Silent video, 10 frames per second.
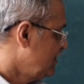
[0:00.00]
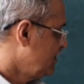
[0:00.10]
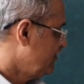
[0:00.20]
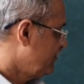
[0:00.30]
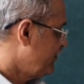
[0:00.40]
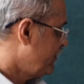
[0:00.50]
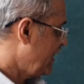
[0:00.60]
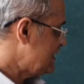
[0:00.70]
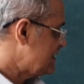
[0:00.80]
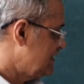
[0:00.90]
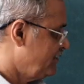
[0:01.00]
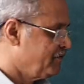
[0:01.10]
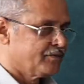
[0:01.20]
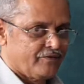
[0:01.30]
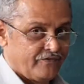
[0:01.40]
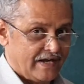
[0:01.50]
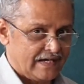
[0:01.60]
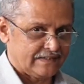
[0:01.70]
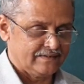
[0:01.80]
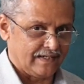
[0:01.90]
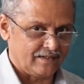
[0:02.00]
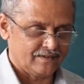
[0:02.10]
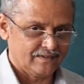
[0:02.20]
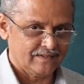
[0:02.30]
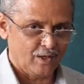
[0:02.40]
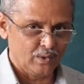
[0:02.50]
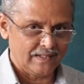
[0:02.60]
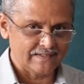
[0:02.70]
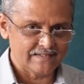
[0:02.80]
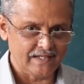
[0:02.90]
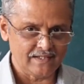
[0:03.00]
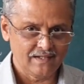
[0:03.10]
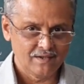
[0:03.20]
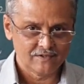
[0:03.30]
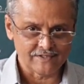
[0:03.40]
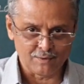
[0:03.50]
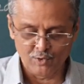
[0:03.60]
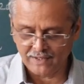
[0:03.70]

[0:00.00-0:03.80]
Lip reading: phrase, the fact that. Now, let us see some more